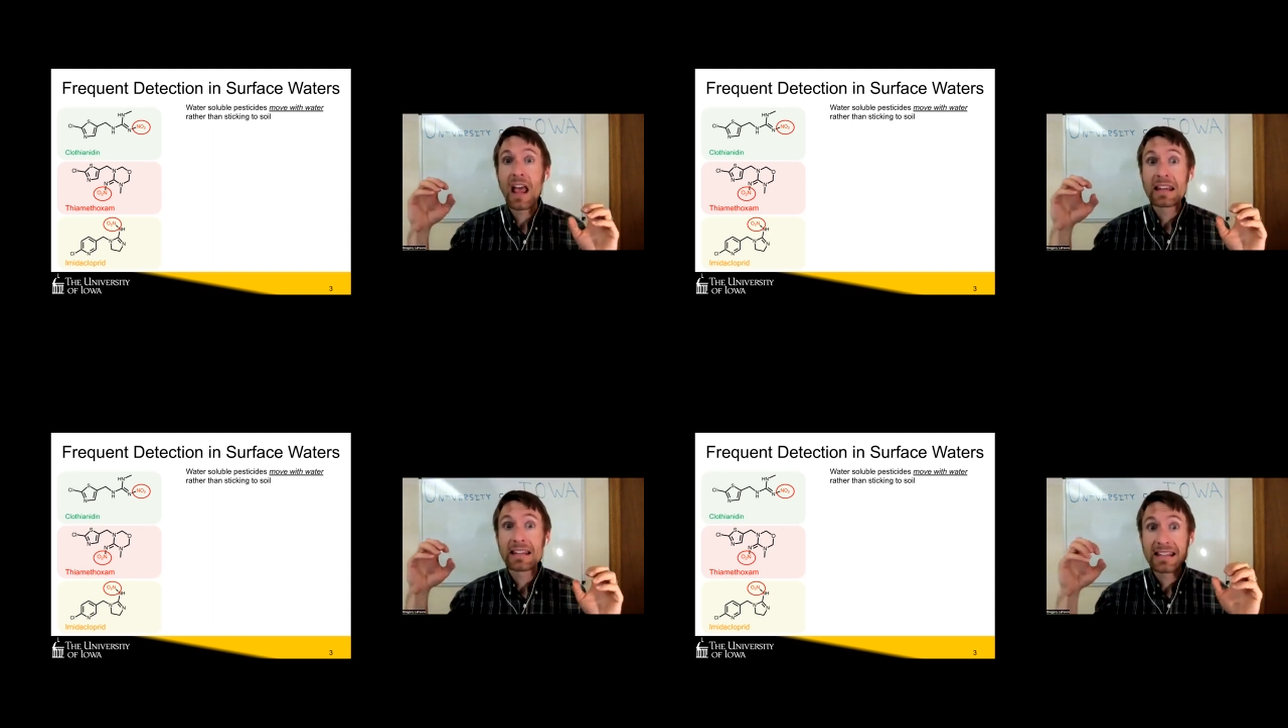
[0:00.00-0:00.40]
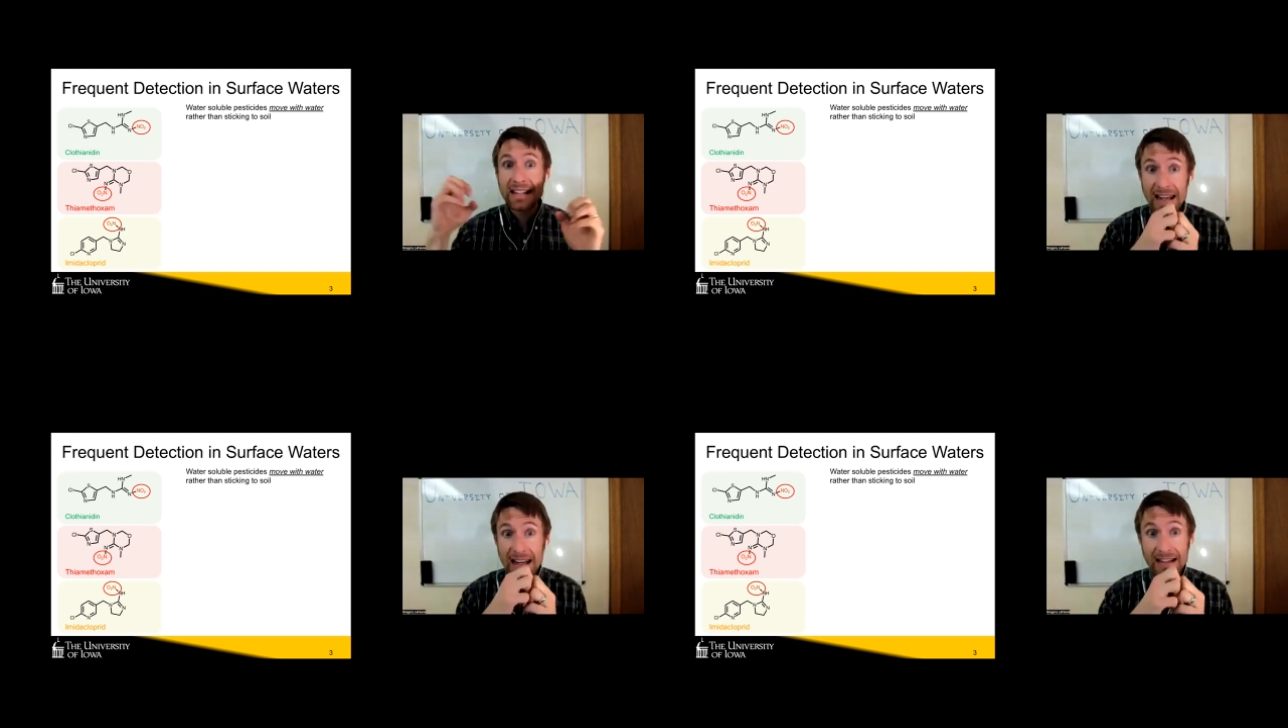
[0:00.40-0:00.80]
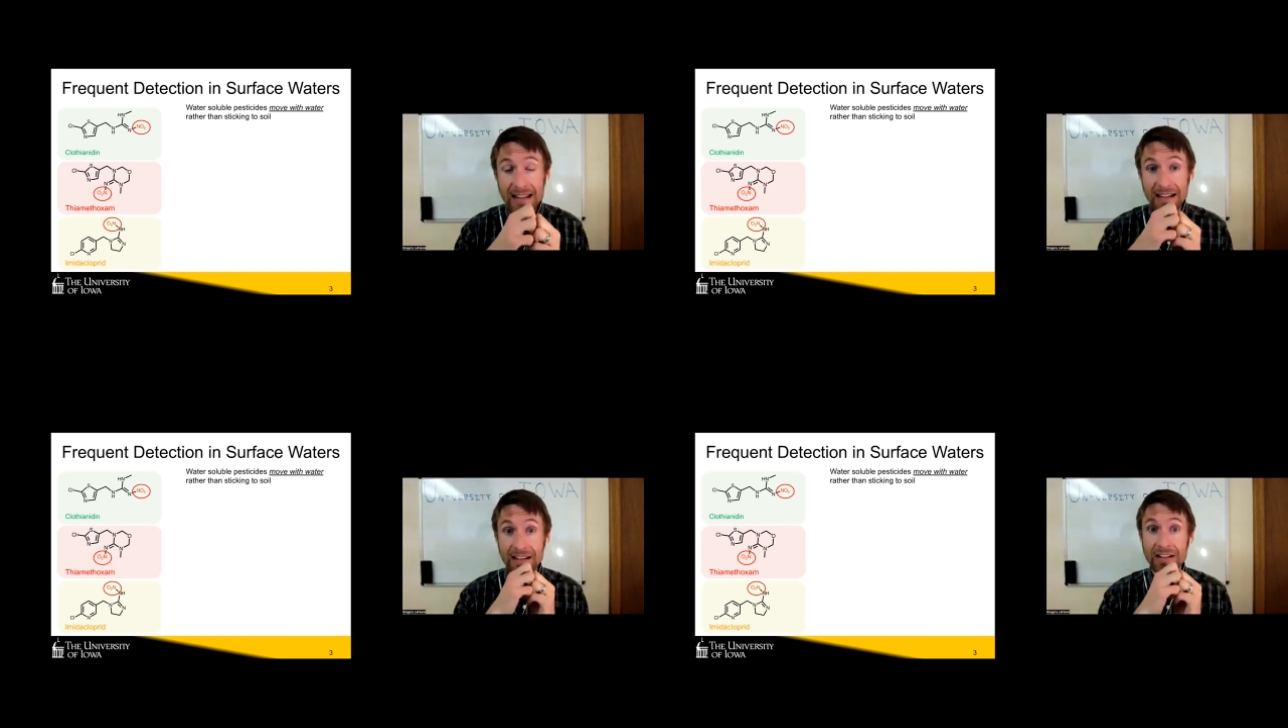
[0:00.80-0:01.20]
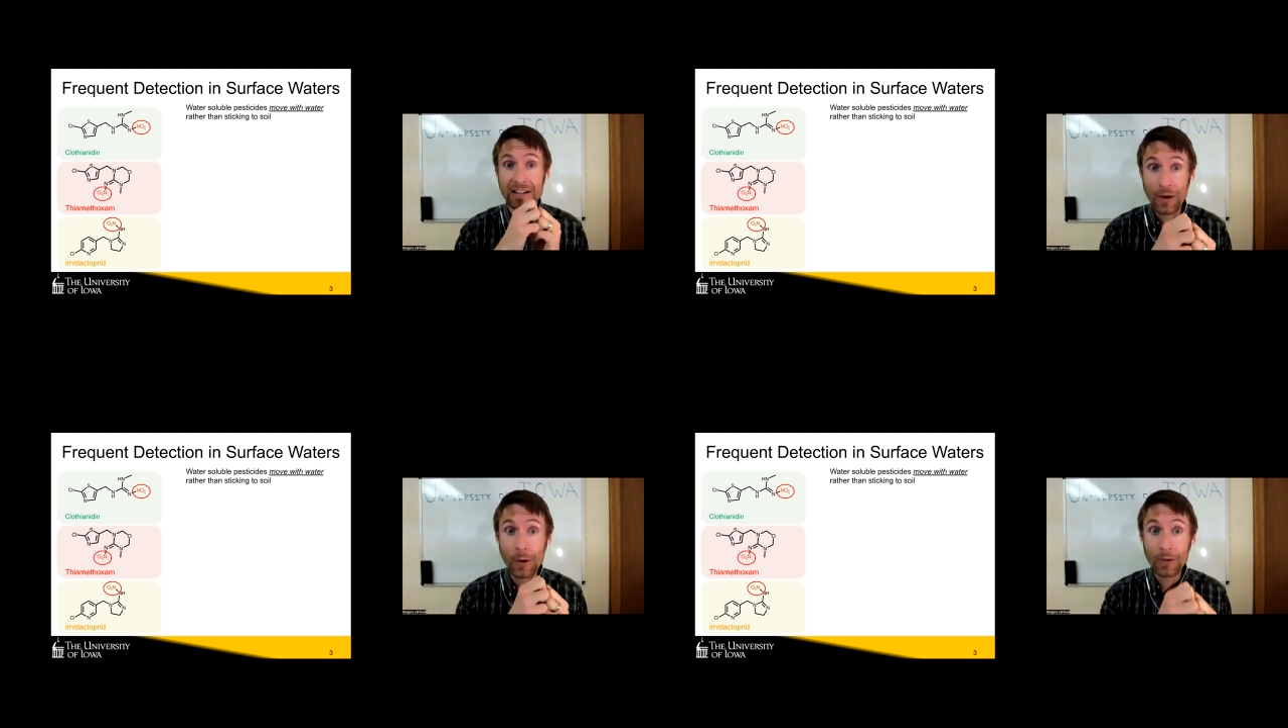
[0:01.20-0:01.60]
sticks
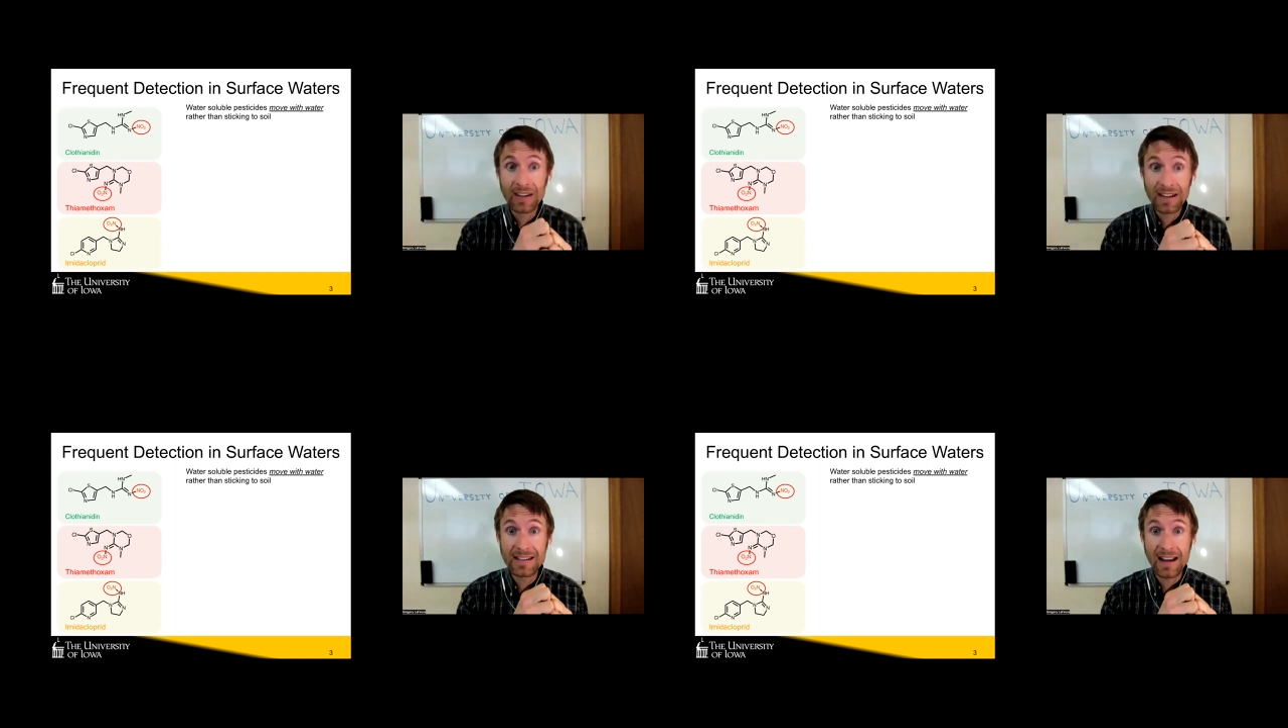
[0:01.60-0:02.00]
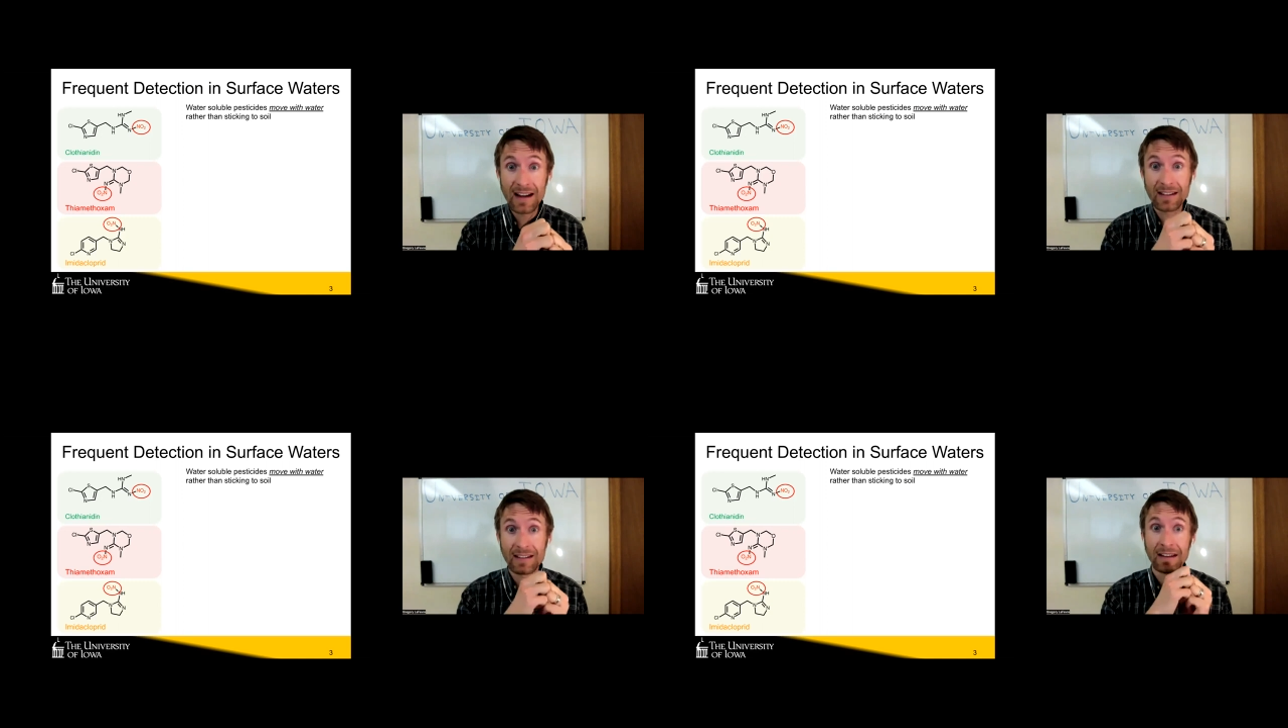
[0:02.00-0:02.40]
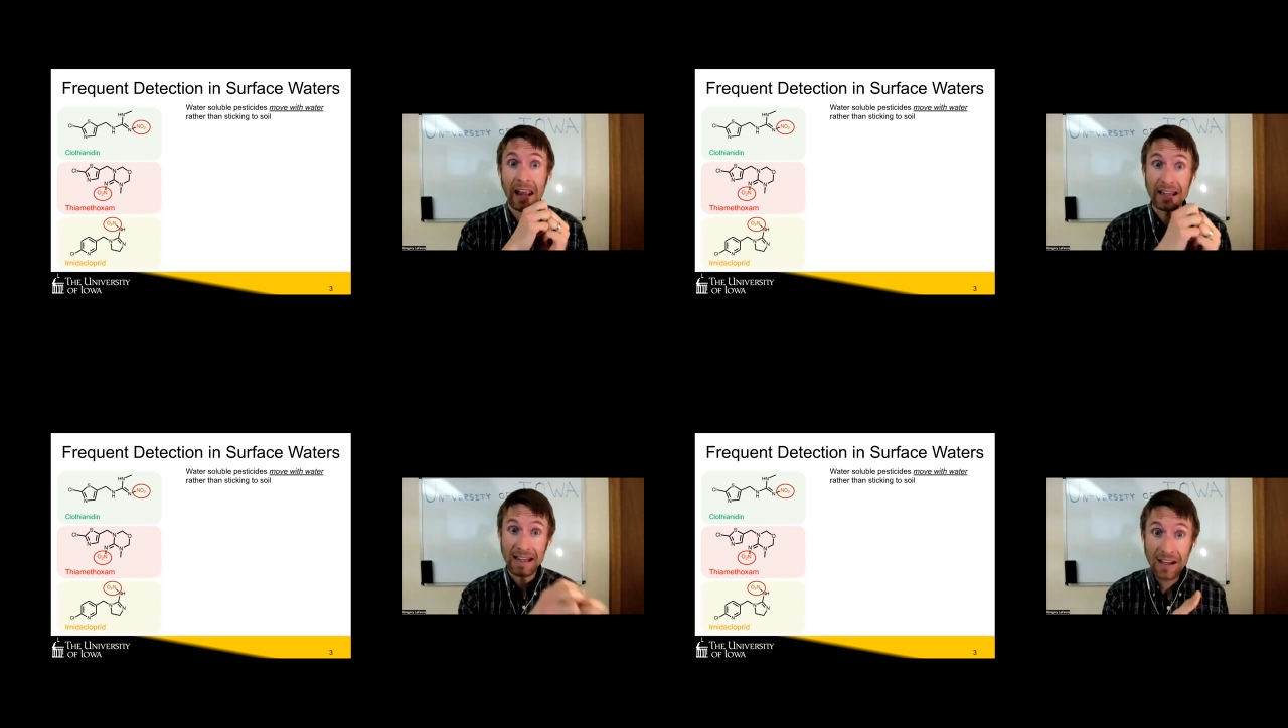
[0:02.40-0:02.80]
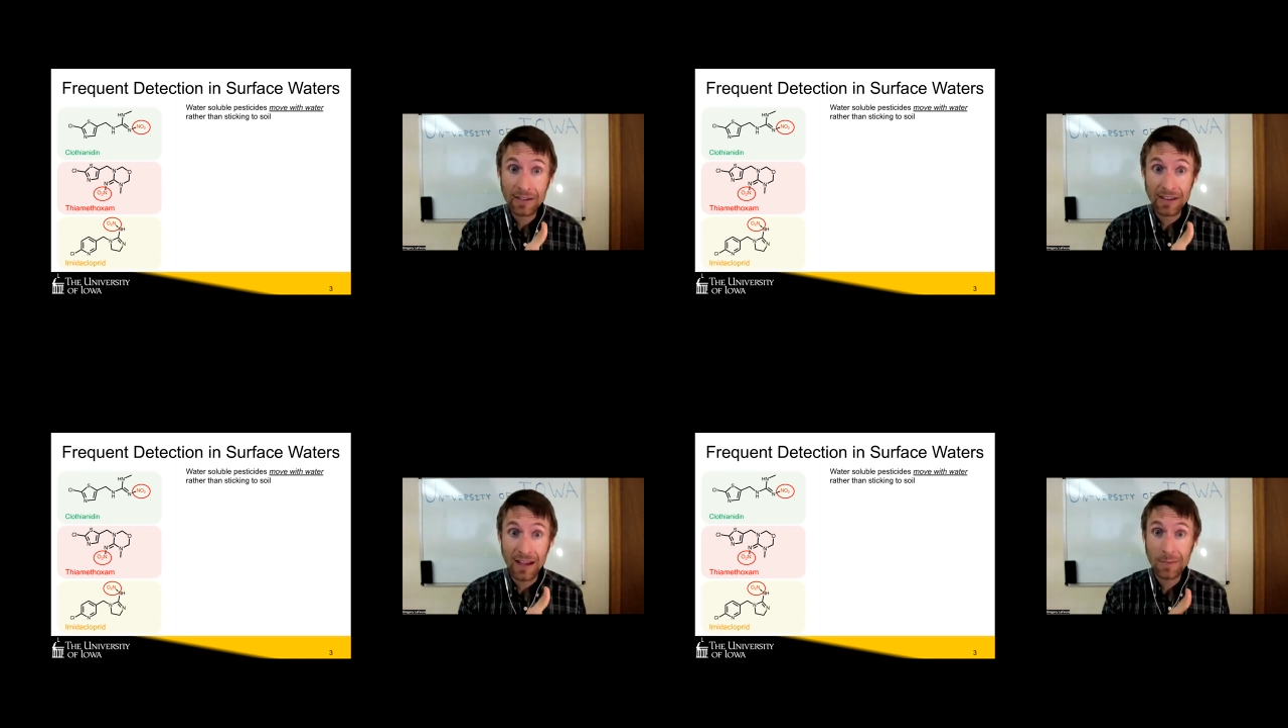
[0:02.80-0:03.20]
to those in insects and
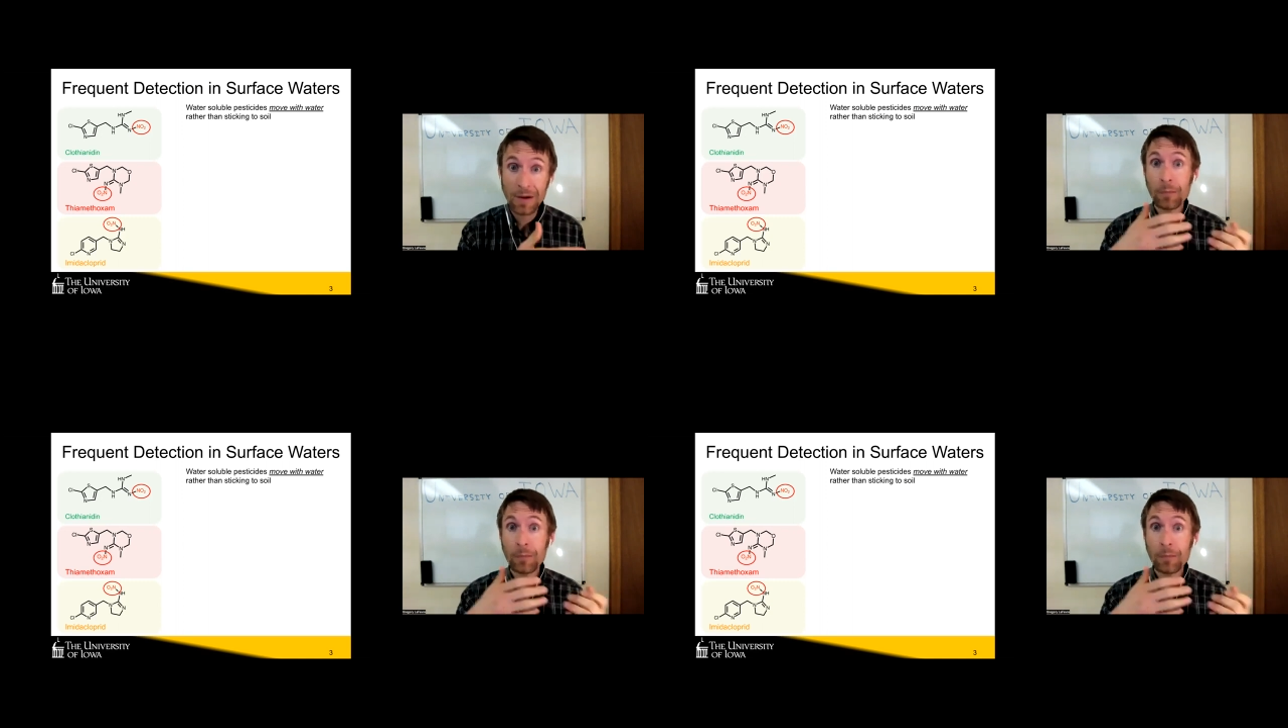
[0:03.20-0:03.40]
kills them,